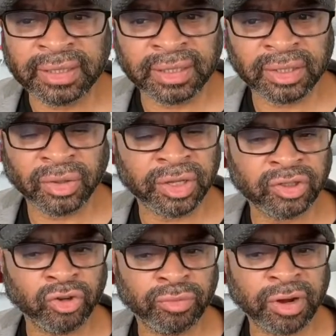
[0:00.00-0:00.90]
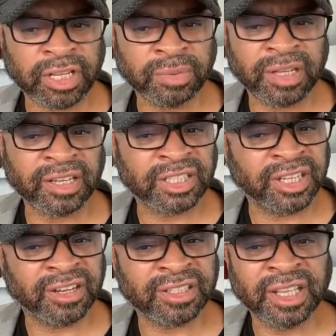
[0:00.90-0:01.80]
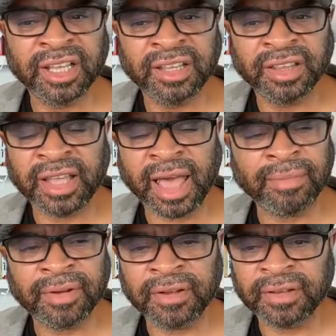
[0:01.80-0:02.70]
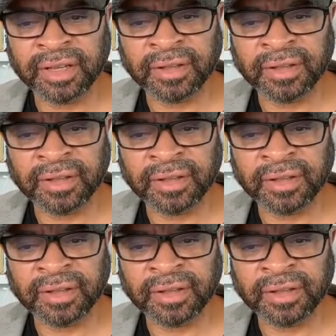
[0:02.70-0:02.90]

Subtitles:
and so there's no brakes because there's GABA.